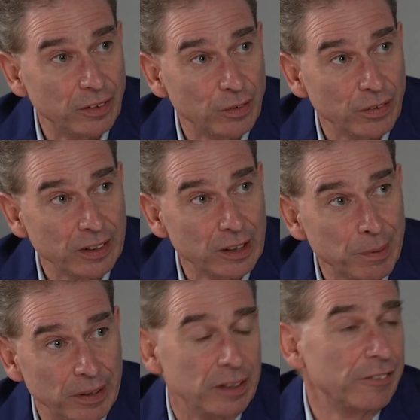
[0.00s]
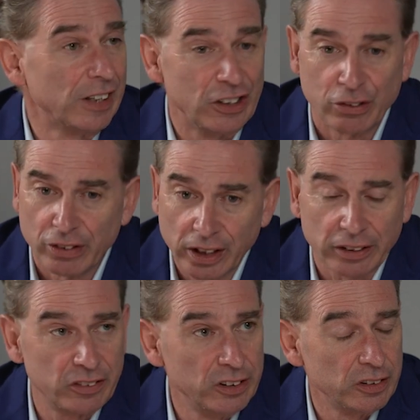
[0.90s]
If you think about the Inflation
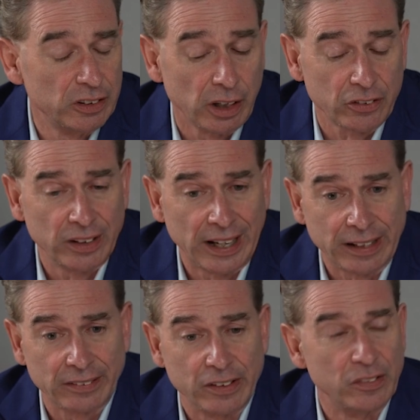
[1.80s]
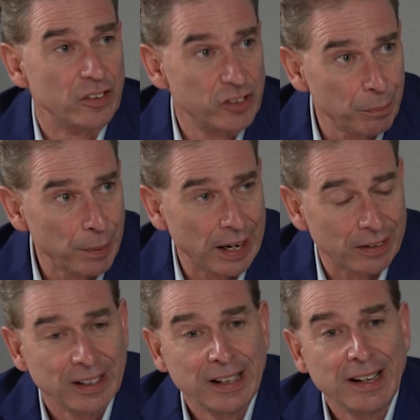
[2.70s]
Reduction Act, the CHIP Acts,